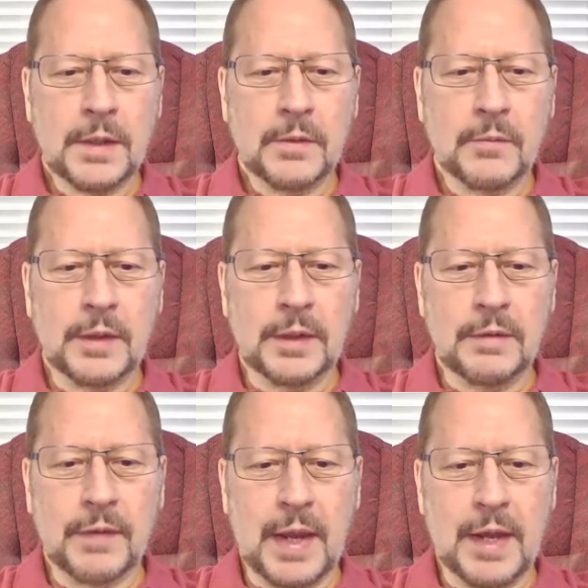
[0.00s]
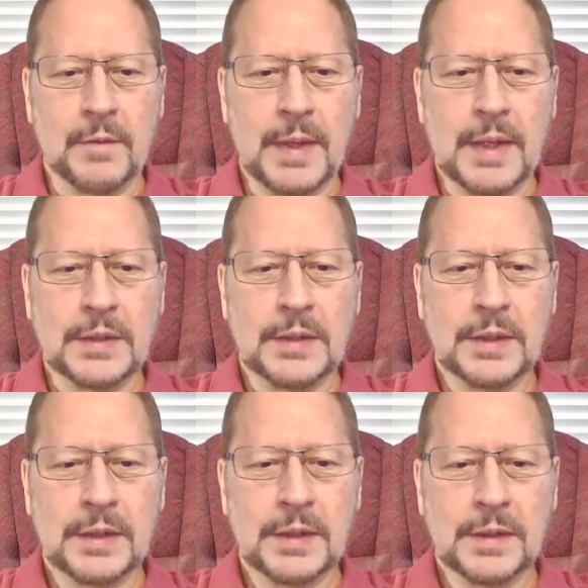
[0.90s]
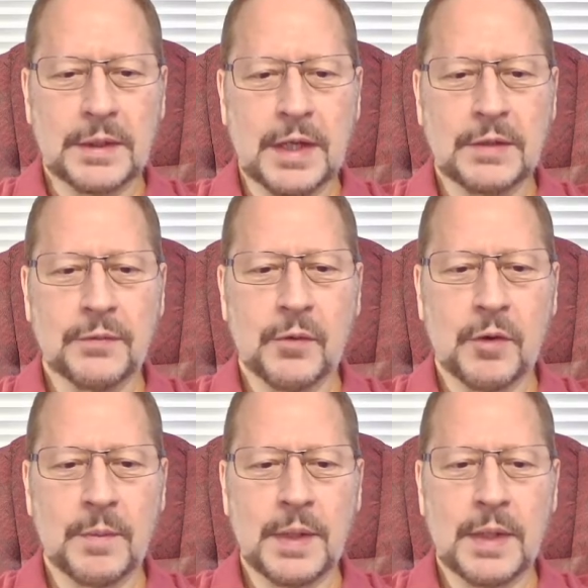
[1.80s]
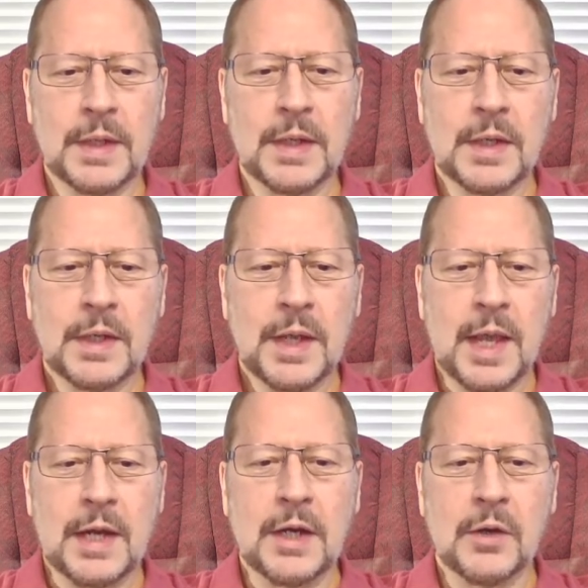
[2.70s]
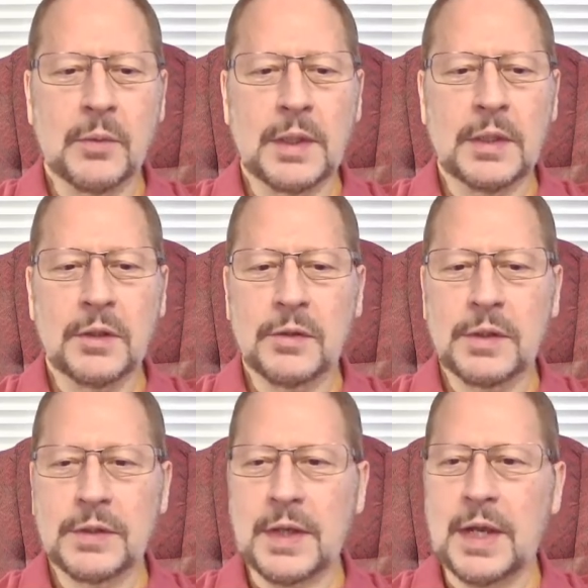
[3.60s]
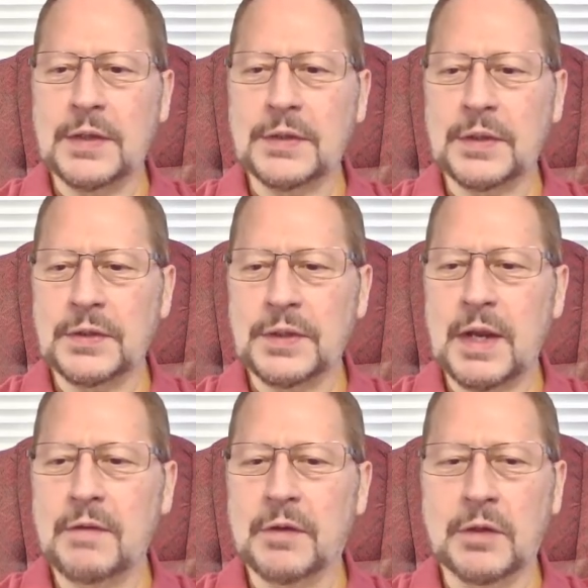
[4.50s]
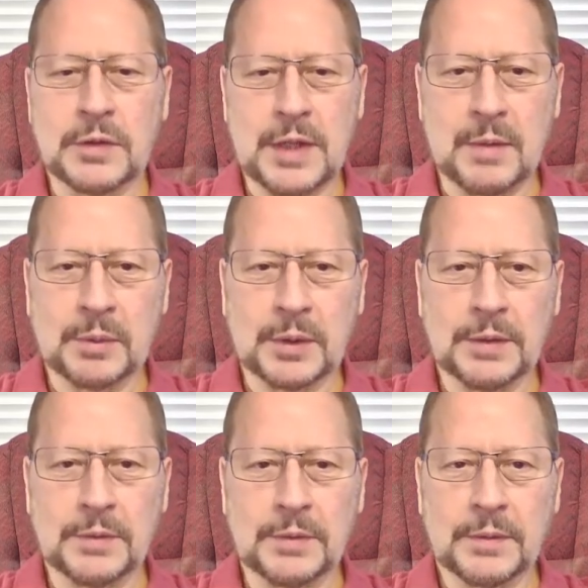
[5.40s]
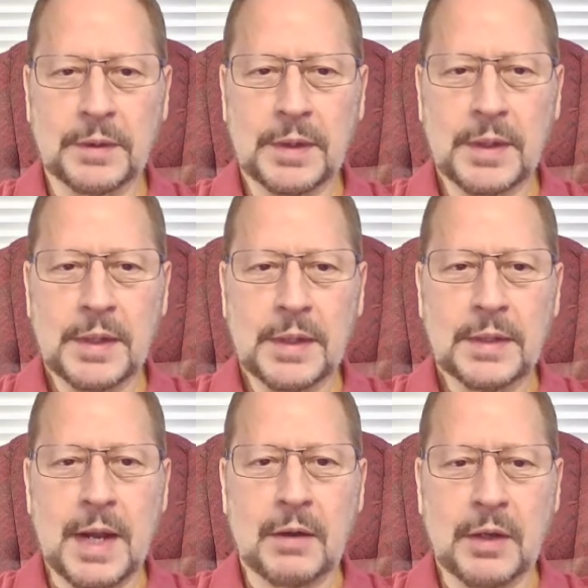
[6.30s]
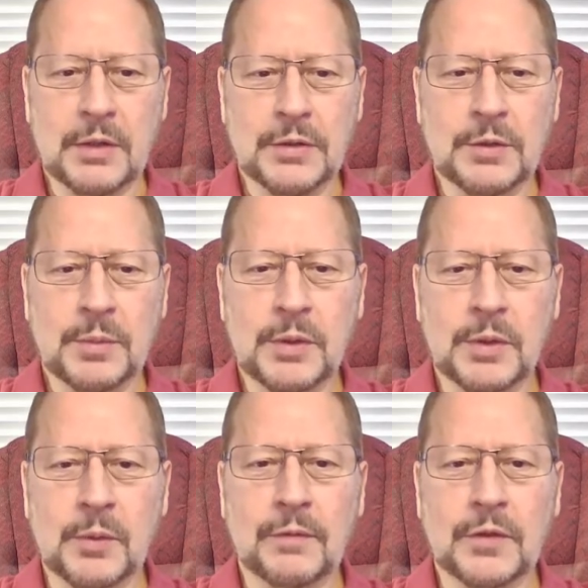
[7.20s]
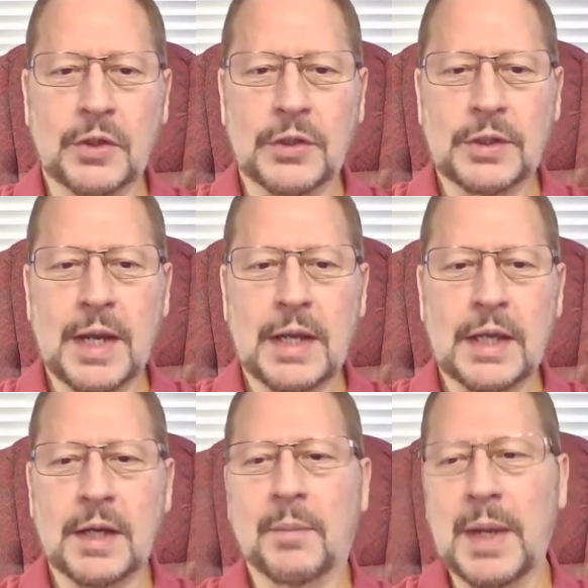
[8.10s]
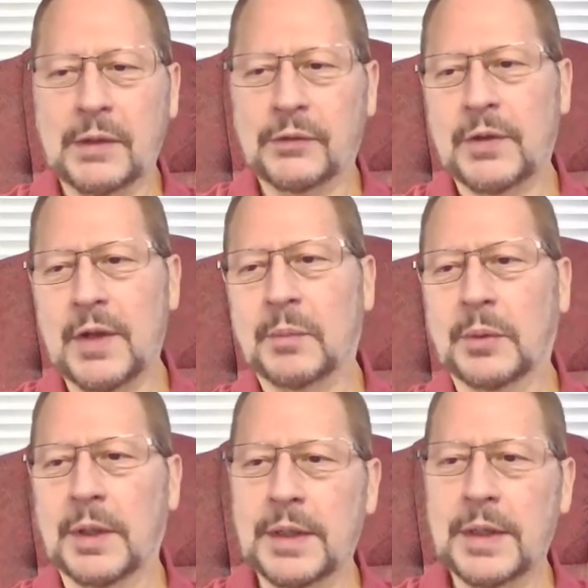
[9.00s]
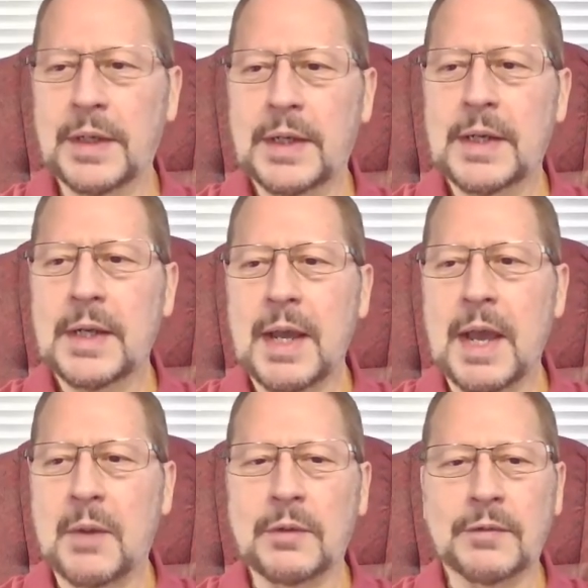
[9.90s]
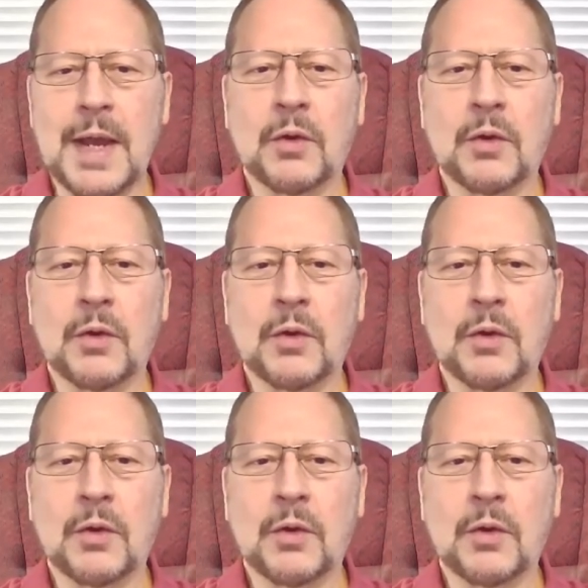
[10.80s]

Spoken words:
leave animate the text for me. And here we can do this as save a new template. Now here's the beauty. We've just taken a base template and we've now